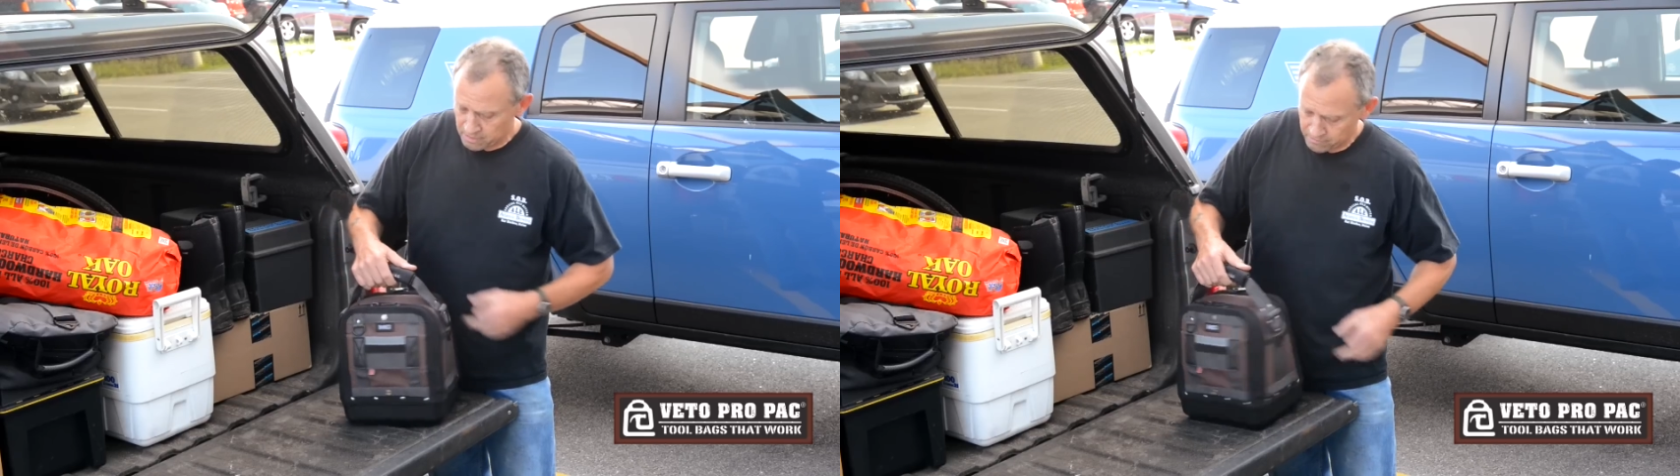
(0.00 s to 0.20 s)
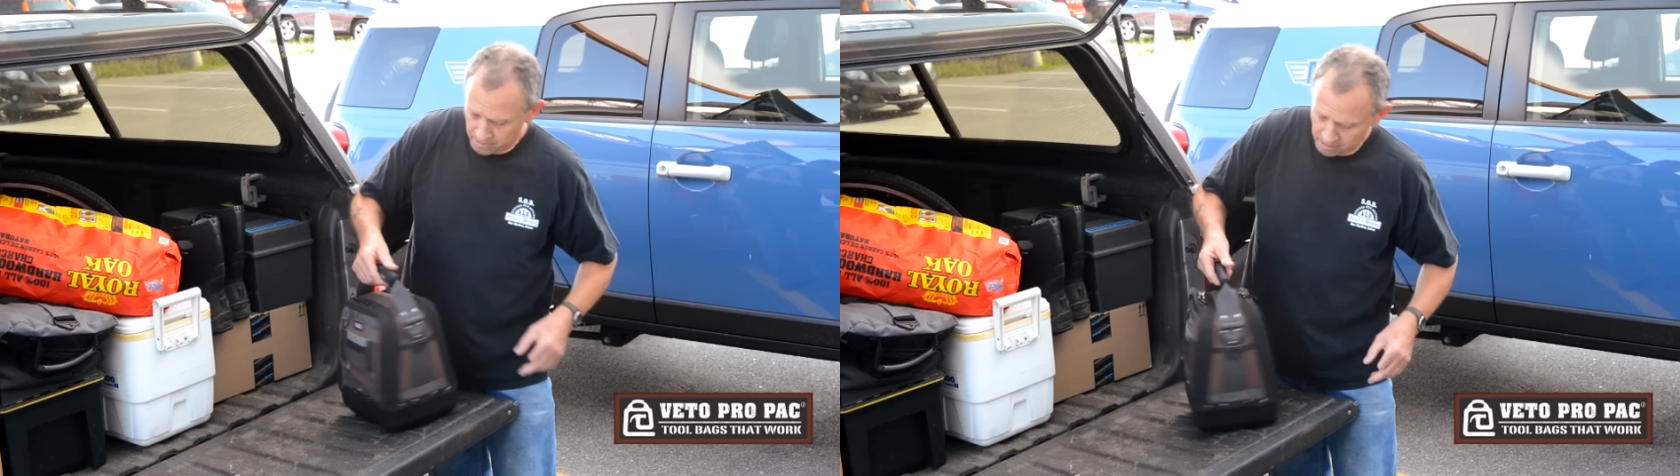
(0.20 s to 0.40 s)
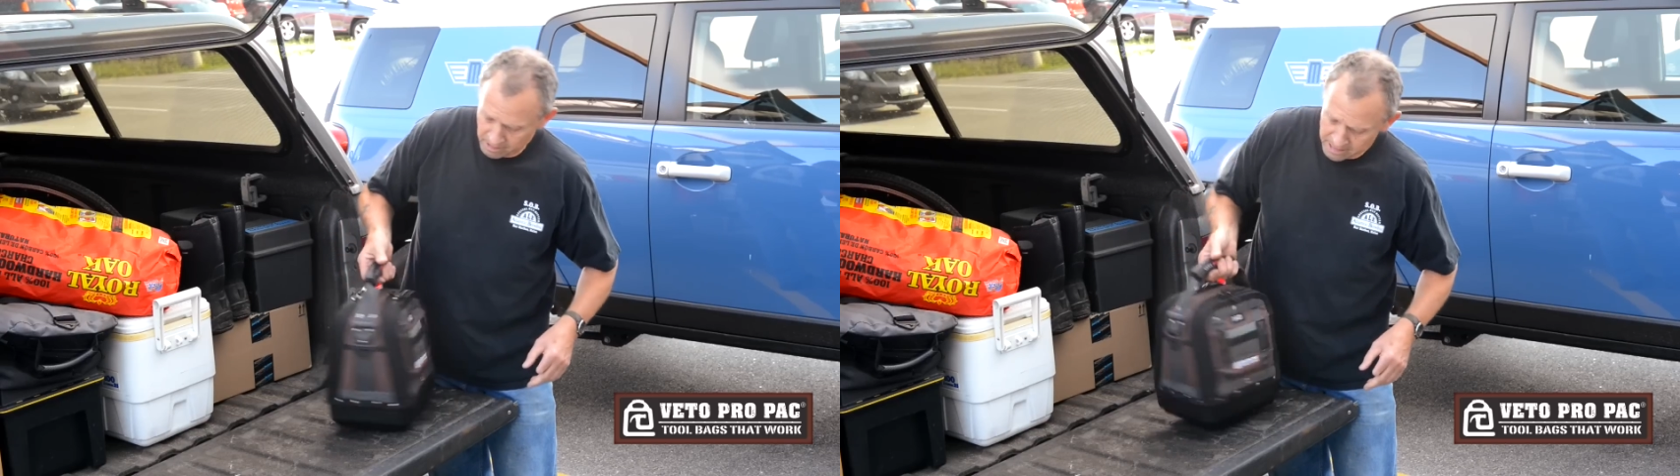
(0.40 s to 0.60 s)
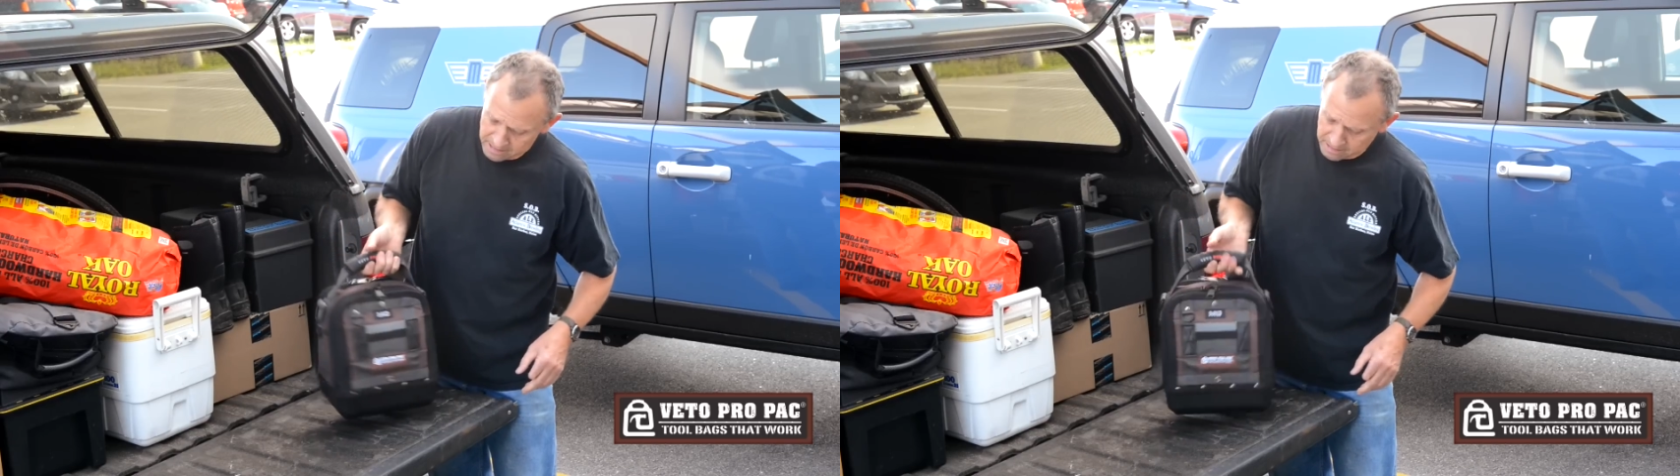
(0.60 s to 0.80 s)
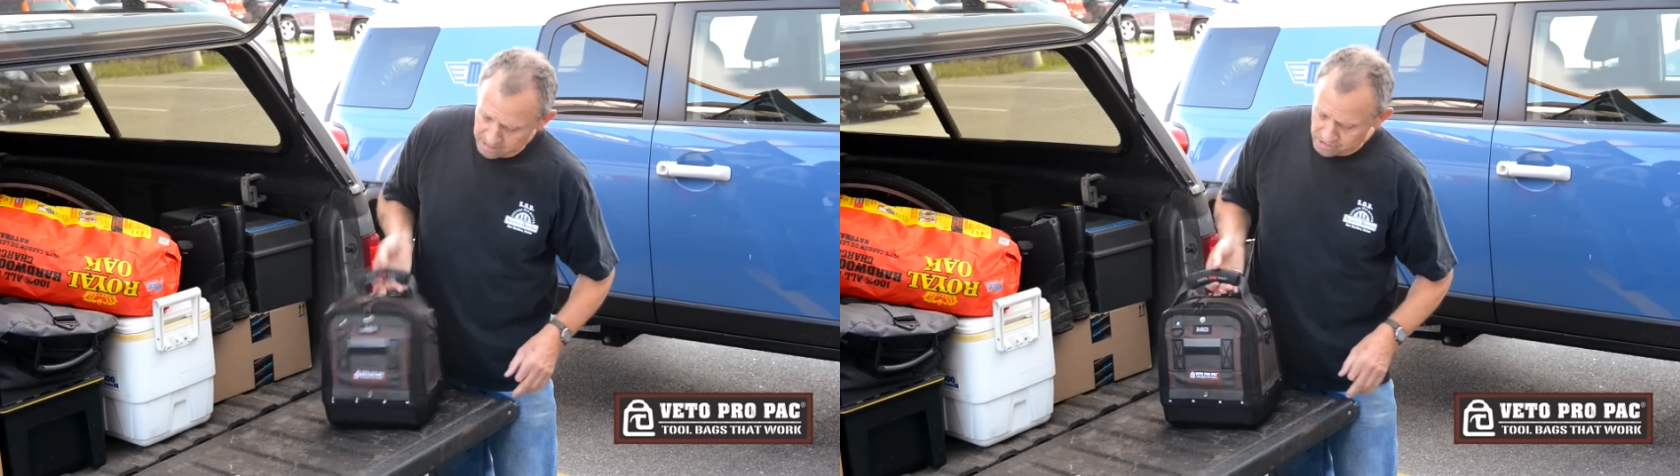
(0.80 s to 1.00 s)
Very light,
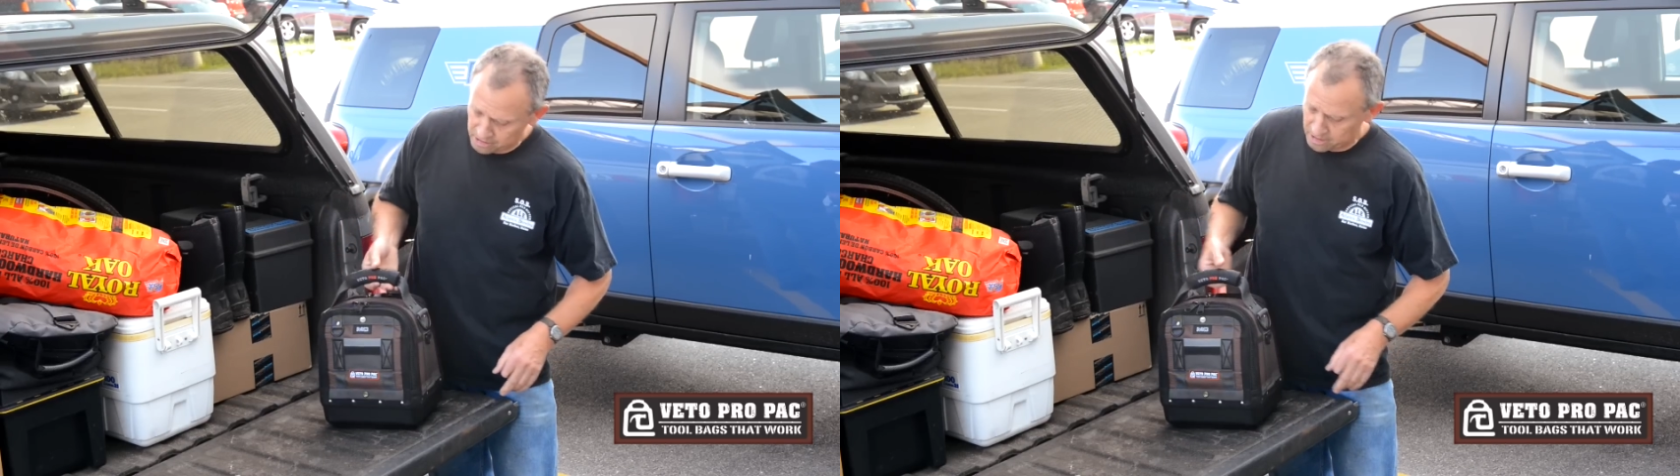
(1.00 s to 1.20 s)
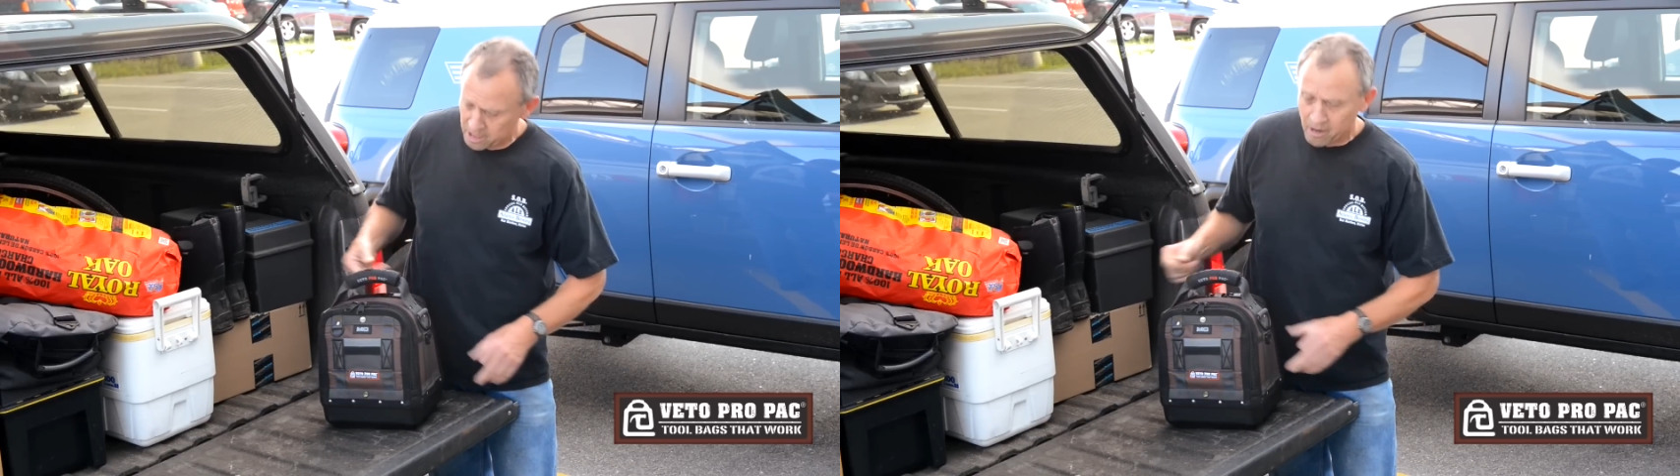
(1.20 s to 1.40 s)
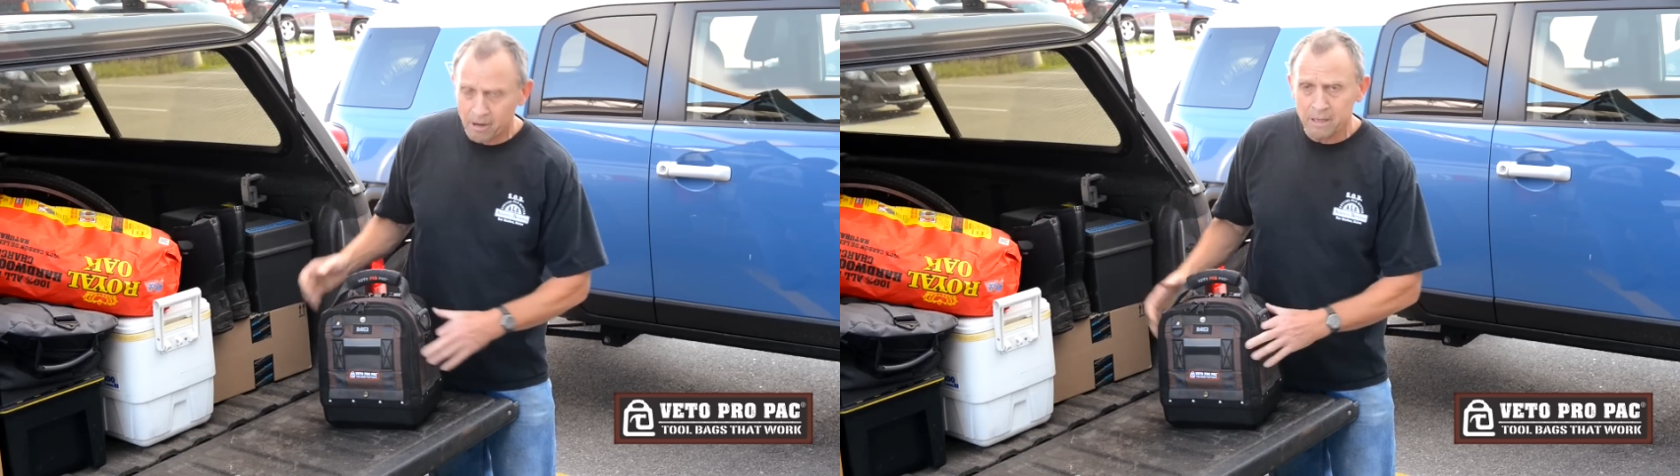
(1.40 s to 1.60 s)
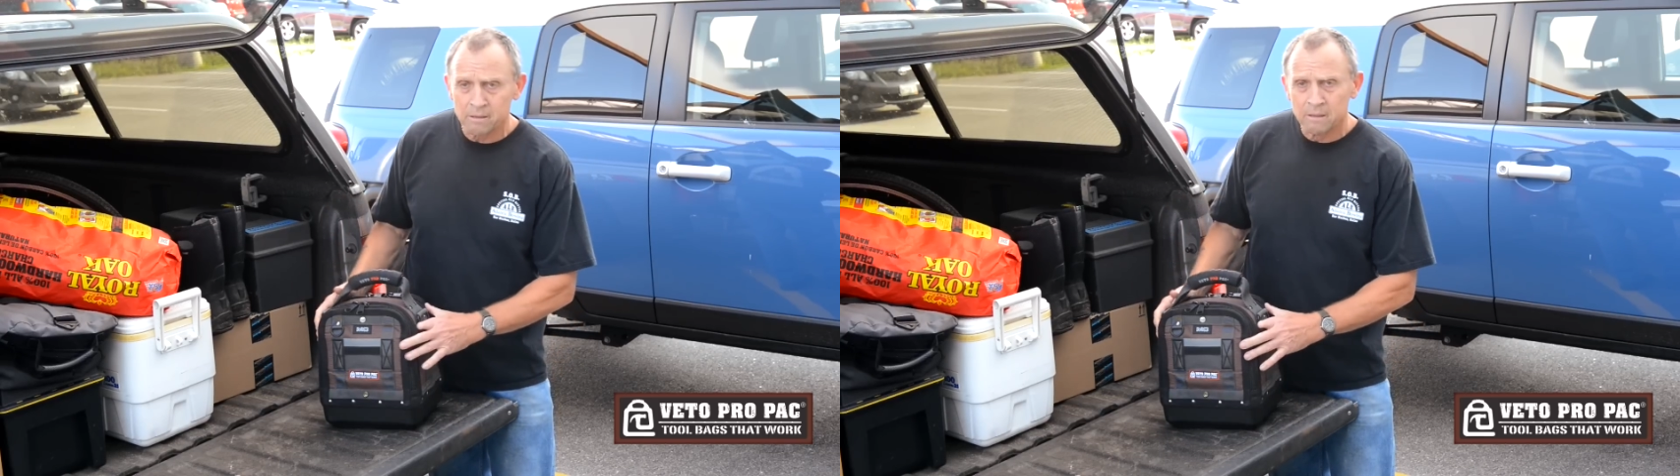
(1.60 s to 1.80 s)
easy to carry,